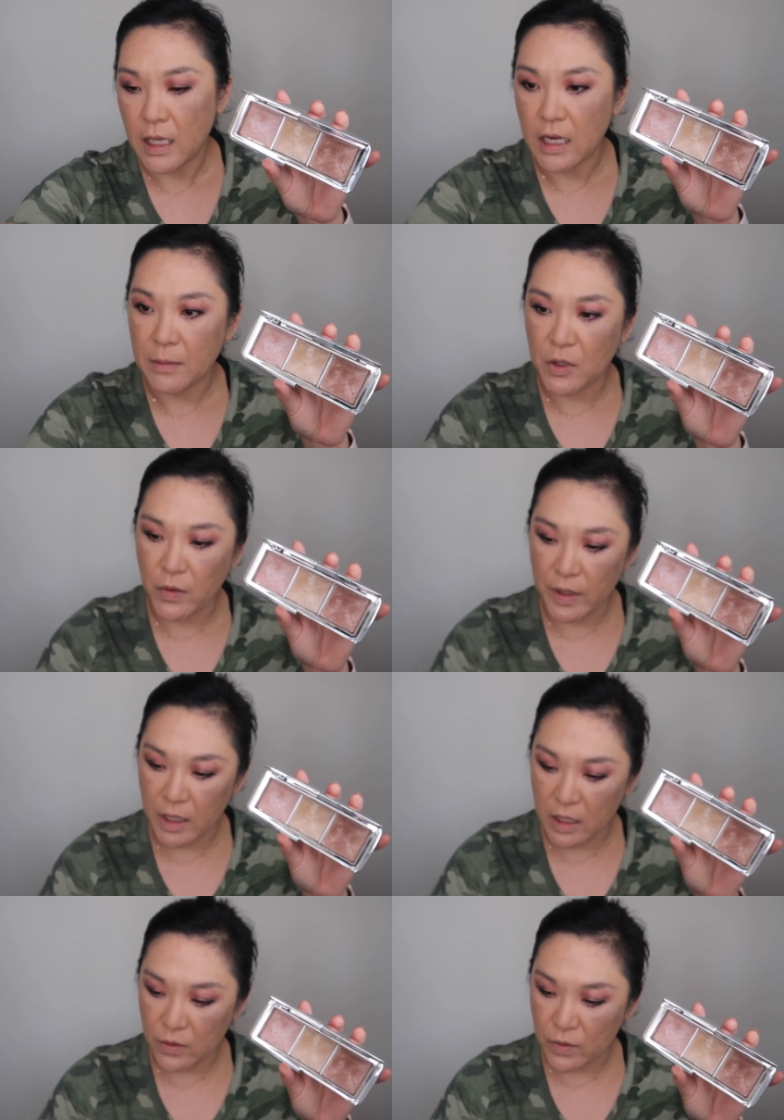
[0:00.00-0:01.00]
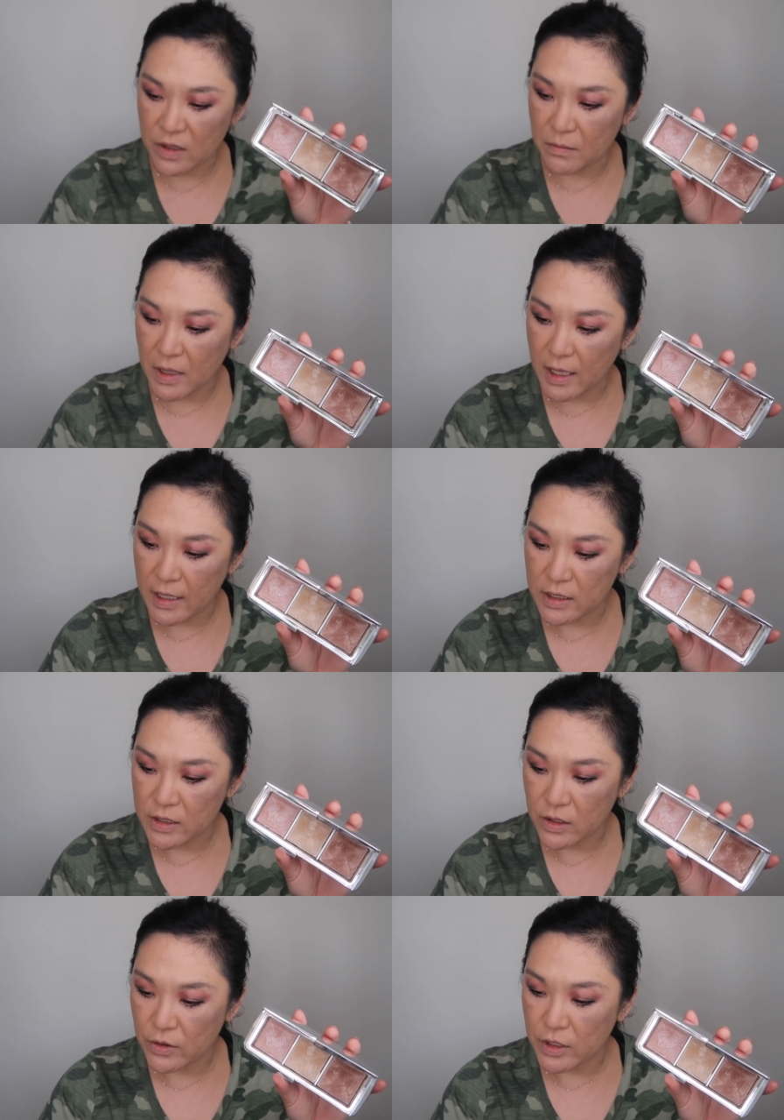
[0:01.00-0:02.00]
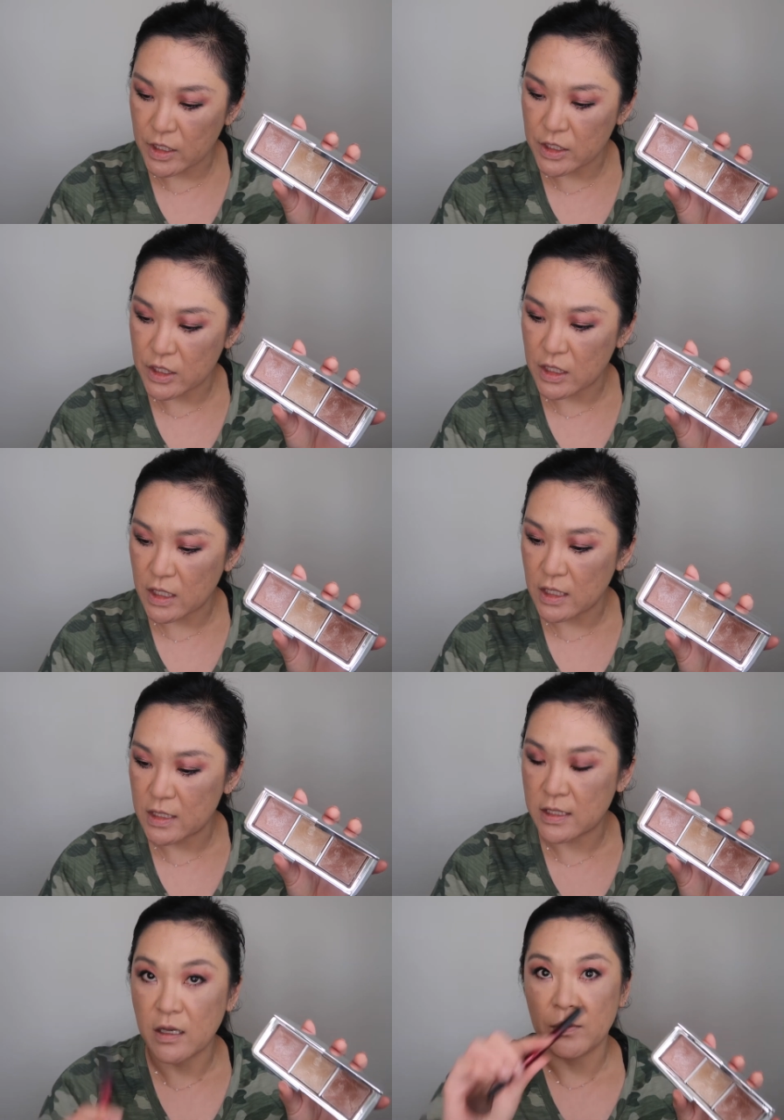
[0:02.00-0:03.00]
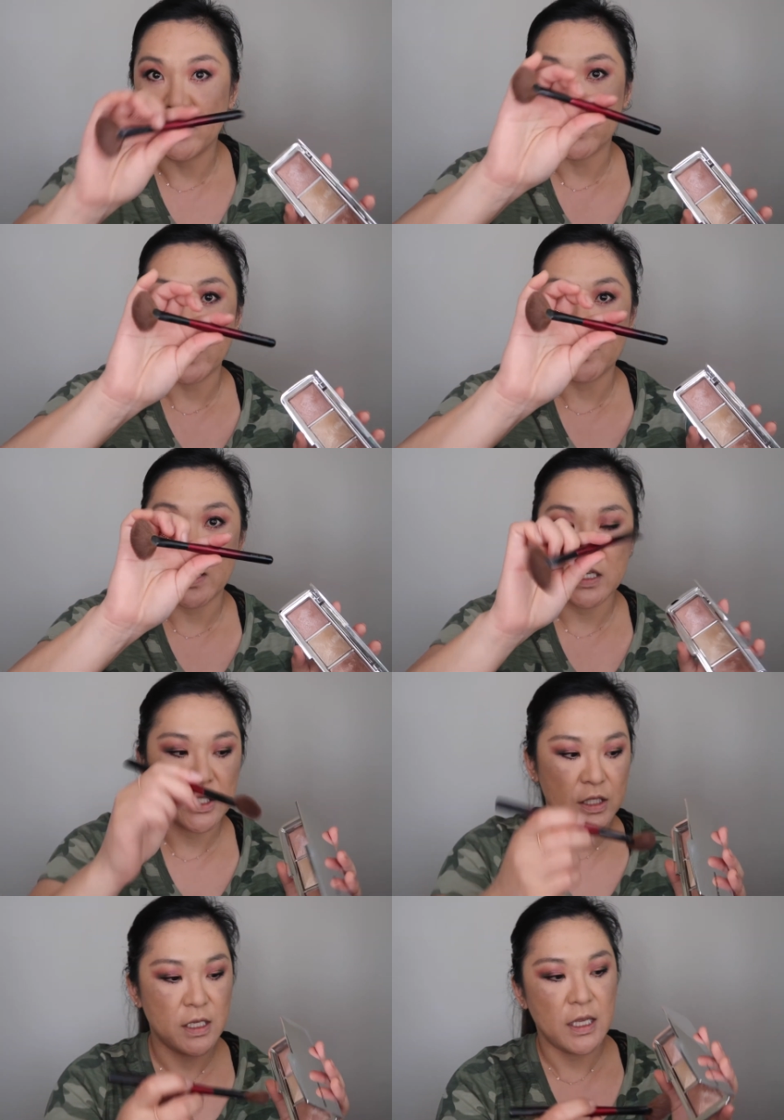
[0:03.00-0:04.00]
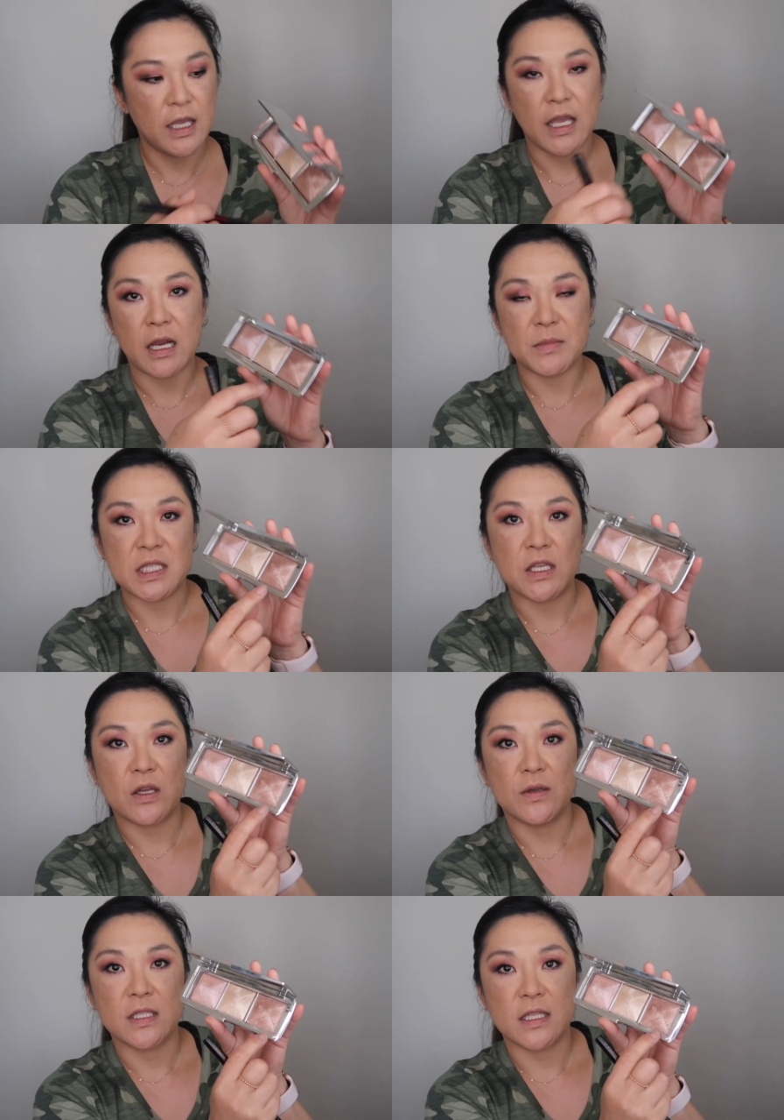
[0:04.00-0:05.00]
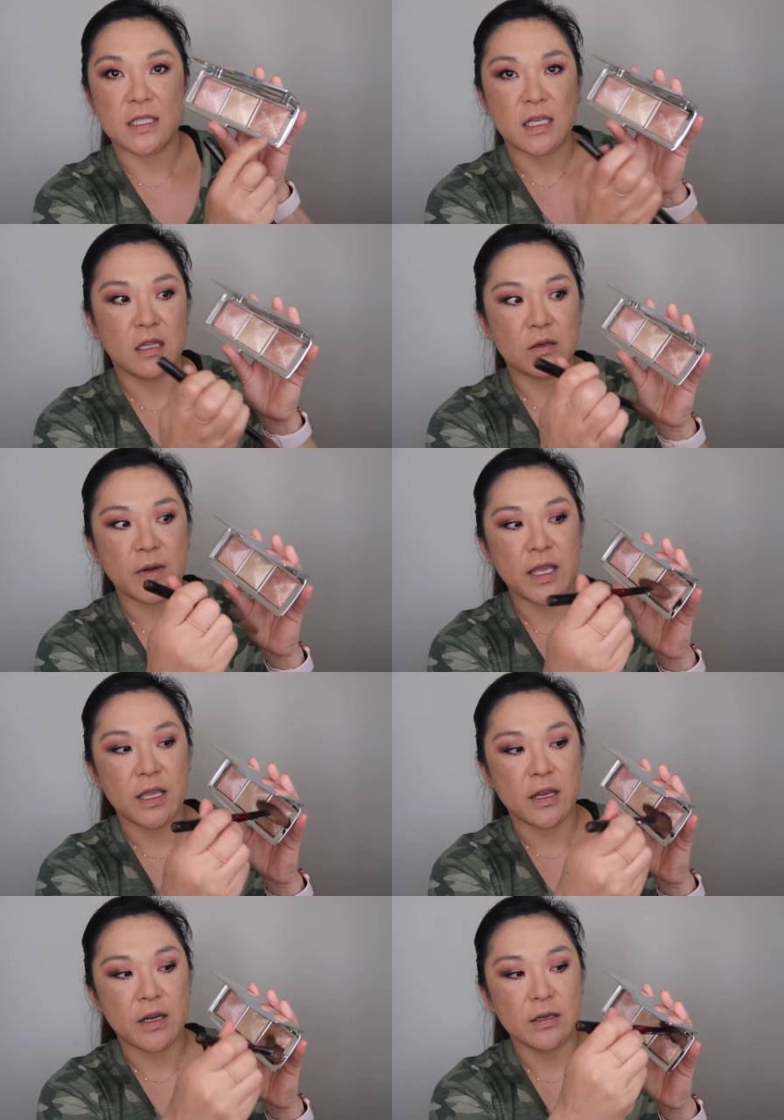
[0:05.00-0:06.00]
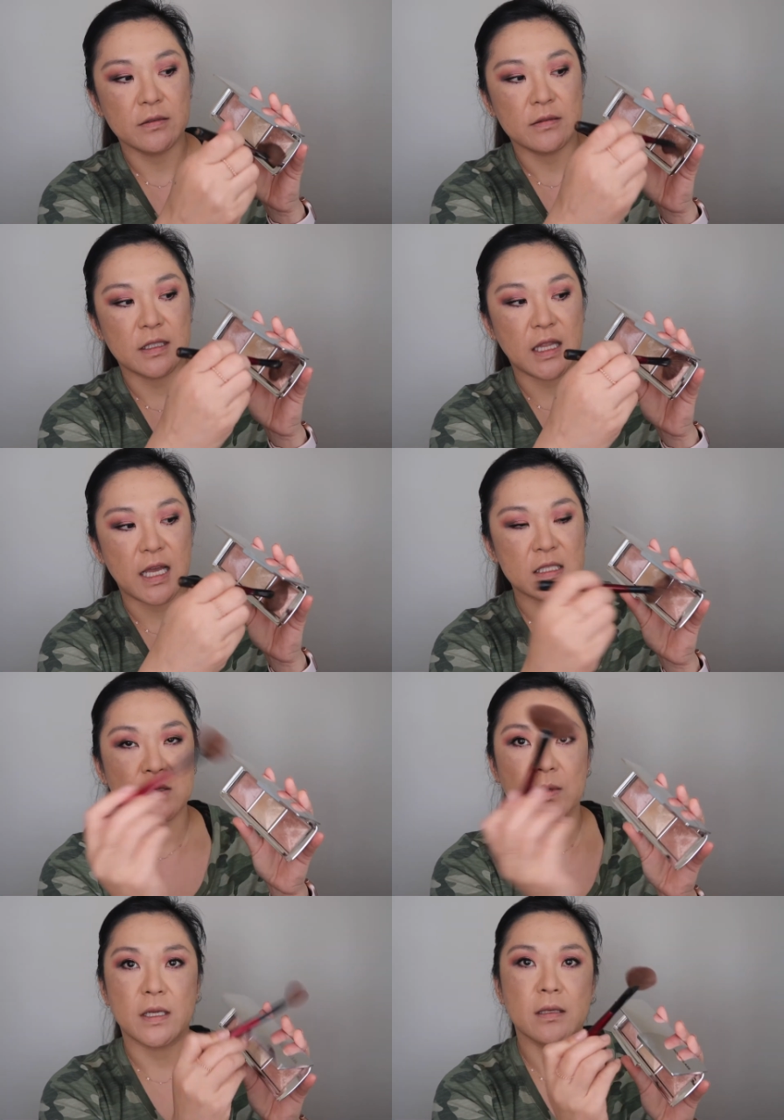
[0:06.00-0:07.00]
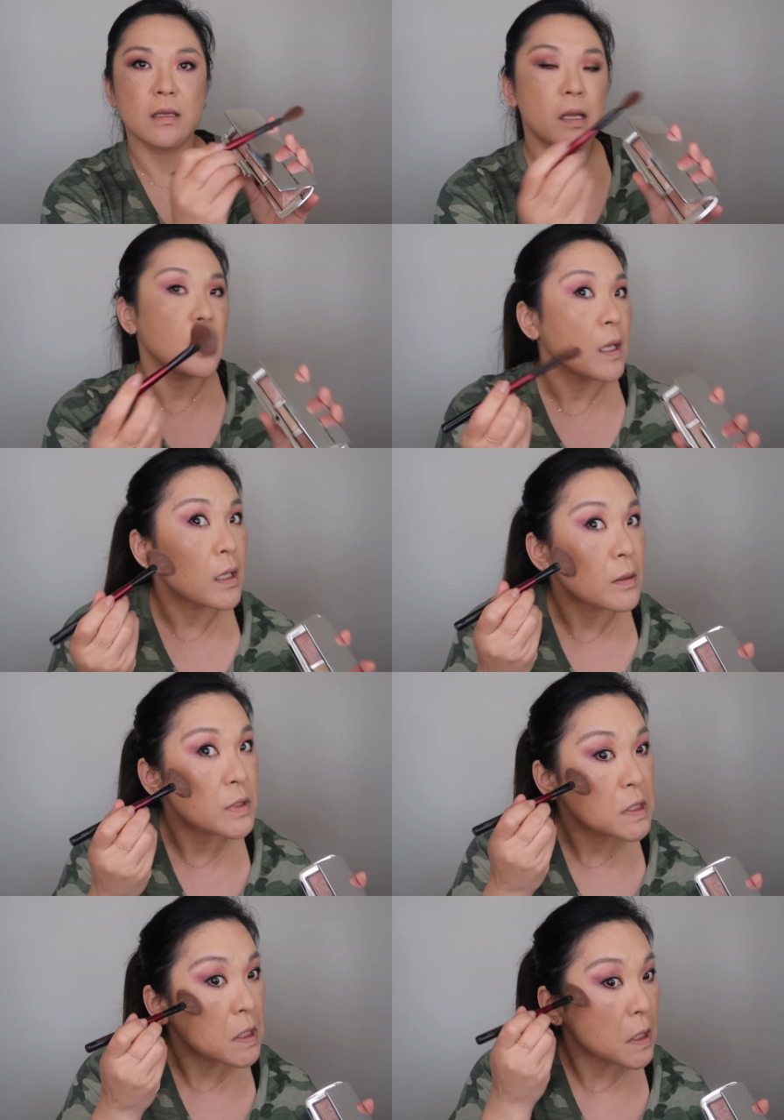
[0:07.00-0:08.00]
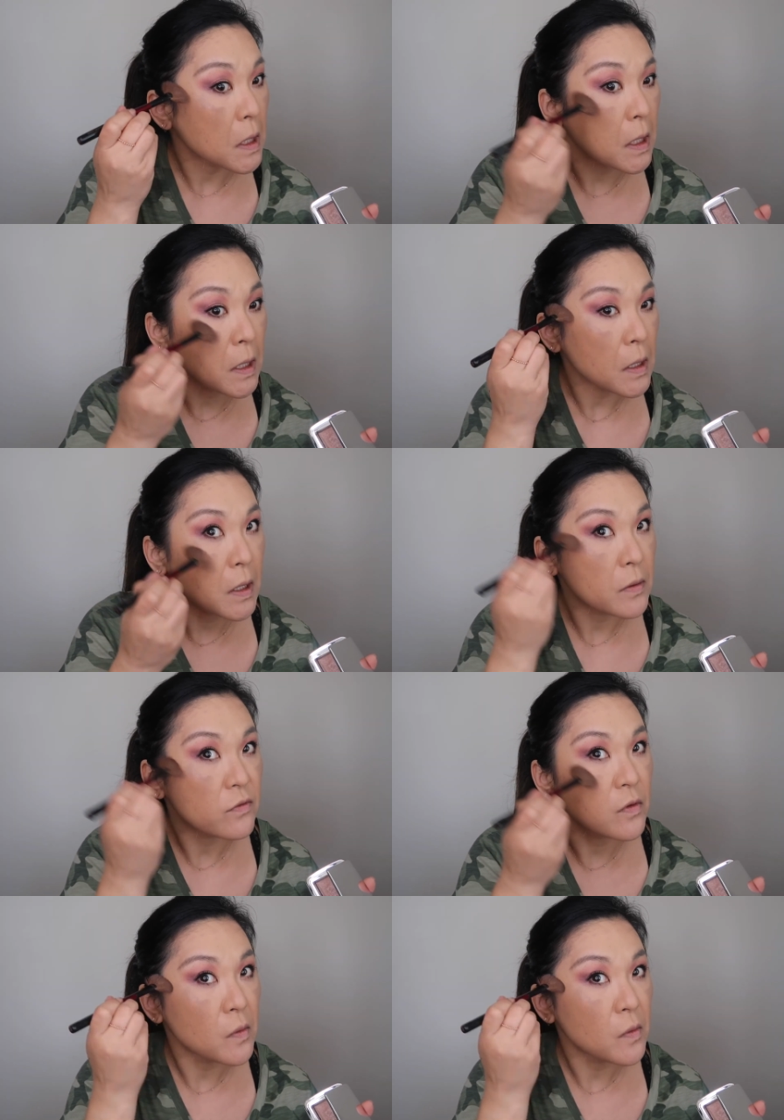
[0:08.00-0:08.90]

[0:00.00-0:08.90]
And I'm going in with my Sonia G Sculpt 3 brush. And I'm just going to go into this color right here, the last one. And I'm just going to kind of